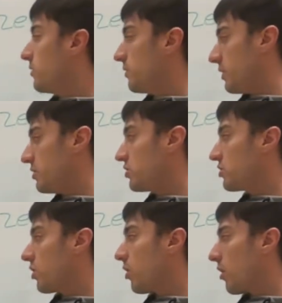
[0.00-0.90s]
This
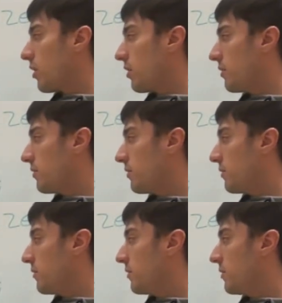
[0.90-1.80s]
star
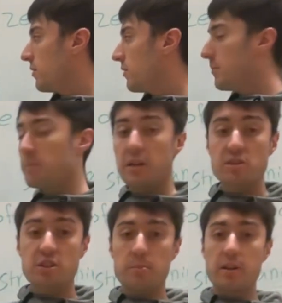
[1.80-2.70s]
means
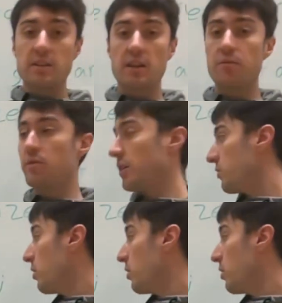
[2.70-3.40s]
something different.